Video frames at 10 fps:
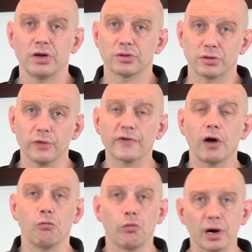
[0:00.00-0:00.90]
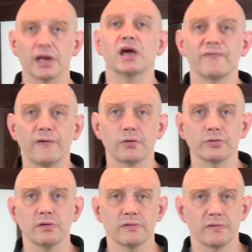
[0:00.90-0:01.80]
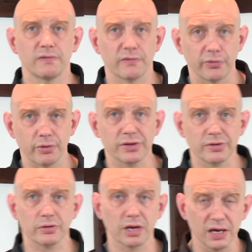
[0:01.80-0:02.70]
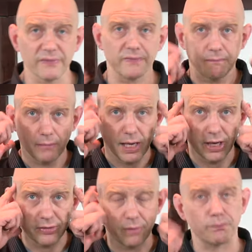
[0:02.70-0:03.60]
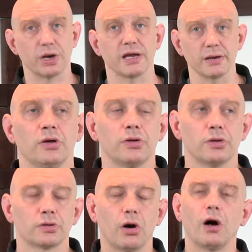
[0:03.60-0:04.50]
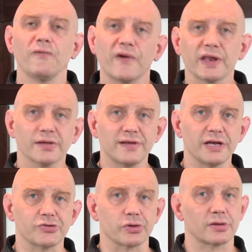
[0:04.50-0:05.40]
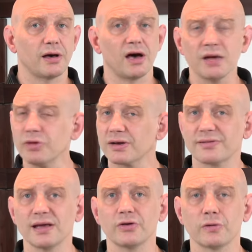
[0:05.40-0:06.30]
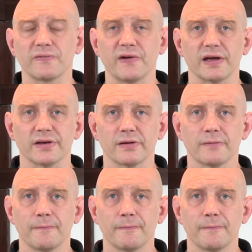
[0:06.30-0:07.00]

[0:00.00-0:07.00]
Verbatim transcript: So you've got one iPhone for the rest of your life, and it's your brain. So all fighting is dangerous. I'm not saying don't fight,